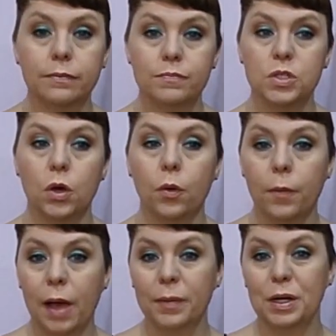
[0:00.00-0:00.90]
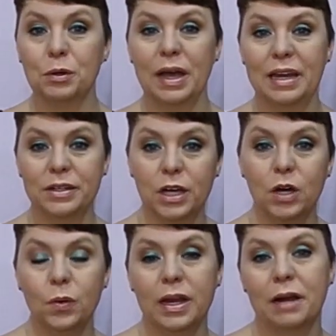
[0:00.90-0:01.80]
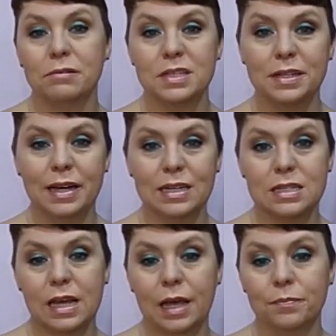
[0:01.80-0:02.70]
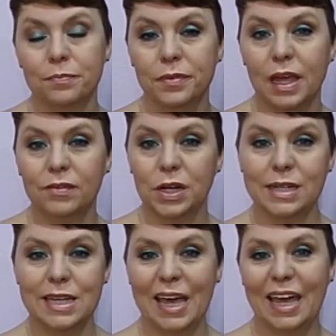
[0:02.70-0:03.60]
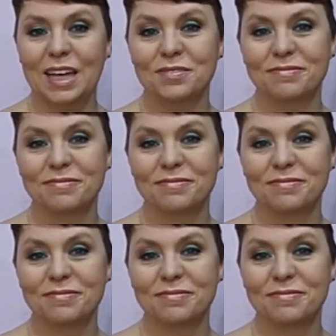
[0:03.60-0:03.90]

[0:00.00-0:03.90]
so I'm going to go ahead and go, and I will see you next time. Have a great day.